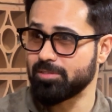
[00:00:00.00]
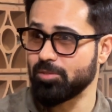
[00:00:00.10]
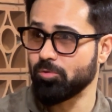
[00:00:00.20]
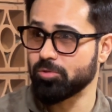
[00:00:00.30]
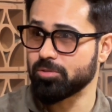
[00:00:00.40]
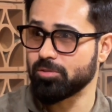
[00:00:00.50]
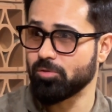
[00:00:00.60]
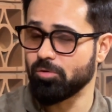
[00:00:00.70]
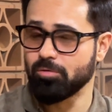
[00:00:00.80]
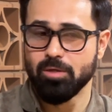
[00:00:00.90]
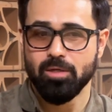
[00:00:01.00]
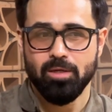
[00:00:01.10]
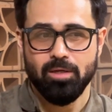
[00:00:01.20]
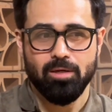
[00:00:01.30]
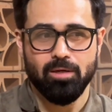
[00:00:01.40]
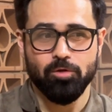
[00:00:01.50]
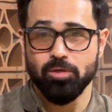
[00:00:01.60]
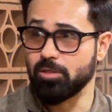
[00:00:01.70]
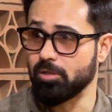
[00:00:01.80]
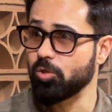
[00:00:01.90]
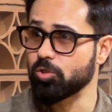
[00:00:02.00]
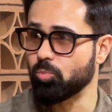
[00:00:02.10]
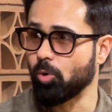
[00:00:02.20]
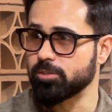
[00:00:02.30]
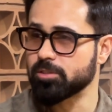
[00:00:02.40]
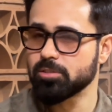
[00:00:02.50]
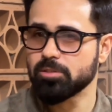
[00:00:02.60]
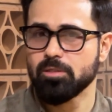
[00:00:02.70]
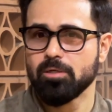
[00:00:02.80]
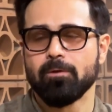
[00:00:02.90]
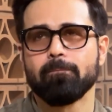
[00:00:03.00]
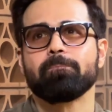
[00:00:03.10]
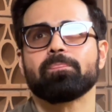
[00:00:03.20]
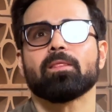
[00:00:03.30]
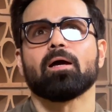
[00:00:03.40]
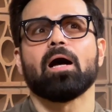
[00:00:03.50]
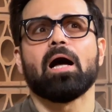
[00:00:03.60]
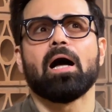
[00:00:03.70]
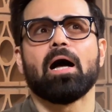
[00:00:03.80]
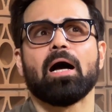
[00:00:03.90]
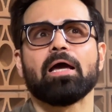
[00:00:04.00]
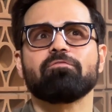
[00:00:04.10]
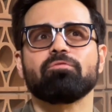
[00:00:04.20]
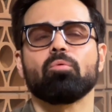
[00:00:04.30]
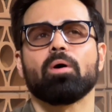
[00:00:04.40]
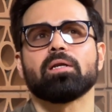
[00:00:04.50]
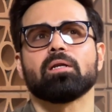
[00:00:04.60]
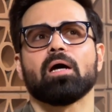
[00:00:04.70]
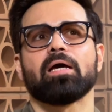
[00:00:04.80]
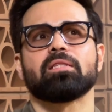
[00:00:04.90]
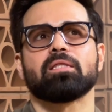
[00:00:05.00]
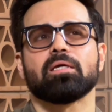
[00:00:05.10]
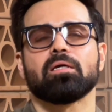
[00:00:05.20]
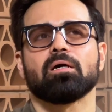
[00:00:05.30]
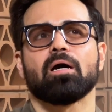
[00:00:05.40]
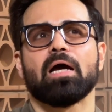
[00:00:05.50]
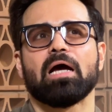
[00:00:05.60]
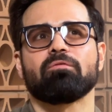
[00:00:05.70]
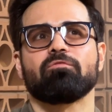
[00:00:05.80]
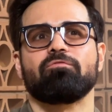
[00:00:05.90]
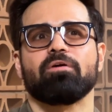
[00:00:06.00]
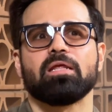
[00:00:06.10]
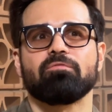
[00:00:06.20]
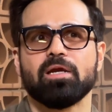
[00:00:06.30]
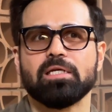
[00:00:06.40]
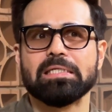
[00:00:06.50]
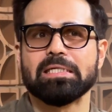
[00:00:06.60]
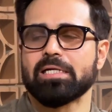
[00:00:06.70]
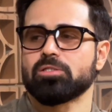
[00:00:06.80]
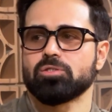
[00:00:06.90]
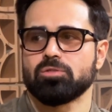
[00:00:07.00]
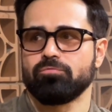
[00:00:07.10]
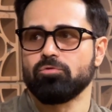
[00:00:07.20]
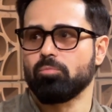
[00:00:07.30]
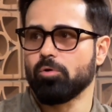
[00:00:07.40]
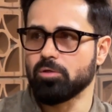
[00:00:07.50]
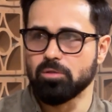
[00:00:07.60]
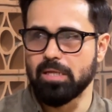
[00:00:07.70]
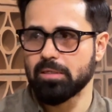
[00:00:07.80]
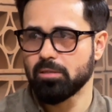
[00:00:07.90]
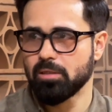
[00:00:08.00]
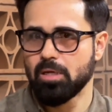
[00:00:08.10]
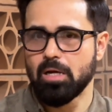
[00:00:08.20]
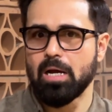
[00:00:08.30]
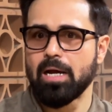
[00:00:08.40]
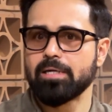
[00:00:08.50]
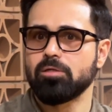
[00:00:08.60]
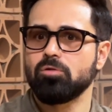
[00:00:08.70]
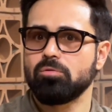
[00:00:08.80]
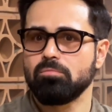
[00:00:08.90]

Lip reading: see those, you can hear those voices. I, for one, I think I have a very, very detached viewpoint to that. I